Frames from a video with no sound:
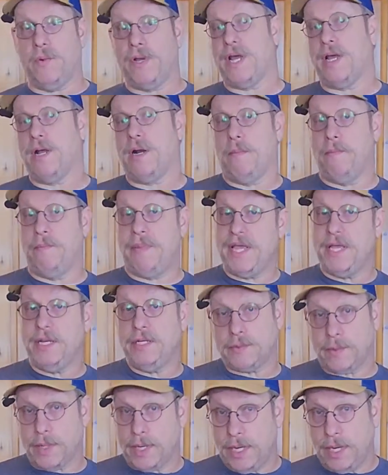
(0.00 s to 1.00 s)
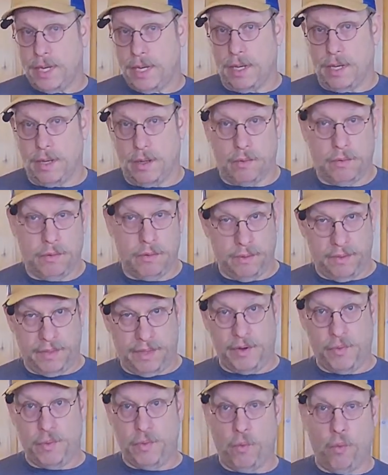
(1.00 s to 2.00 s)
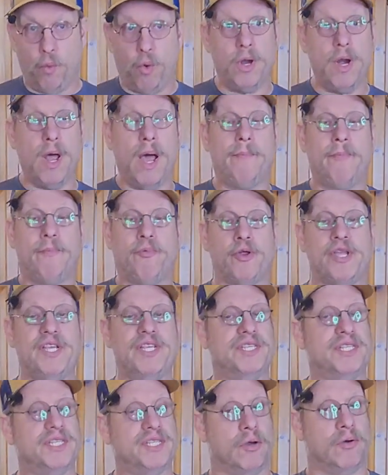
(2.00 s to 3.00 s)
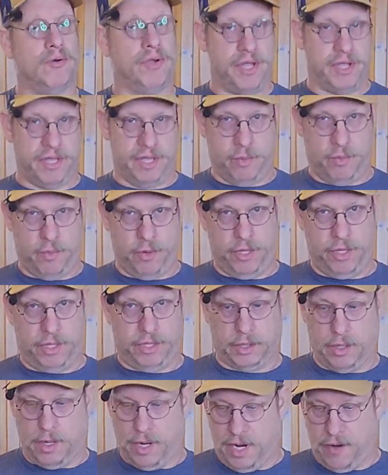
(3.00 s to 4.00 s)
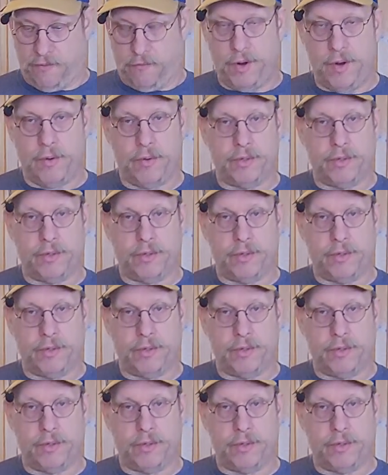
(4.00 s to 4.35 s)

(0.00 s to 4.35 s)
we got our beans ready to go, we're not pre-soaking them with this, all right? If we